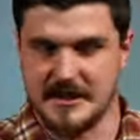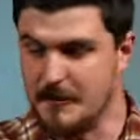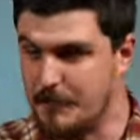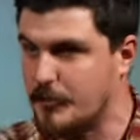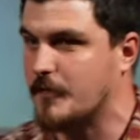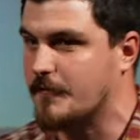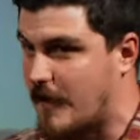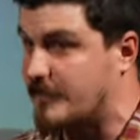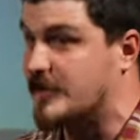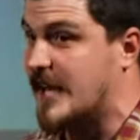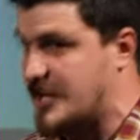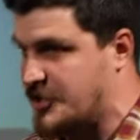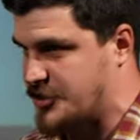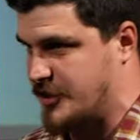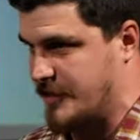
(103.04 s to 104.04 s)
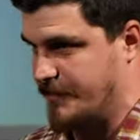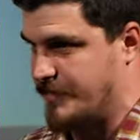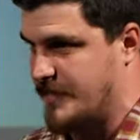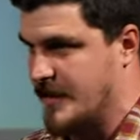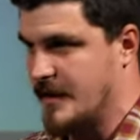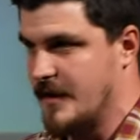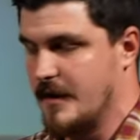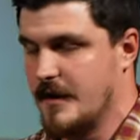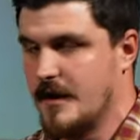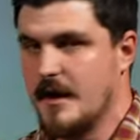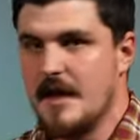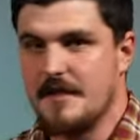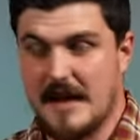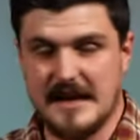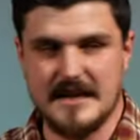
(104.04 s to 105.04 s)
in the book of Revelation.
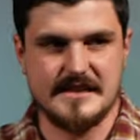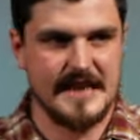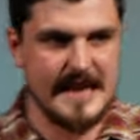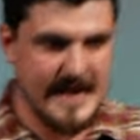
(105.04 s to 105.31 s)
That is that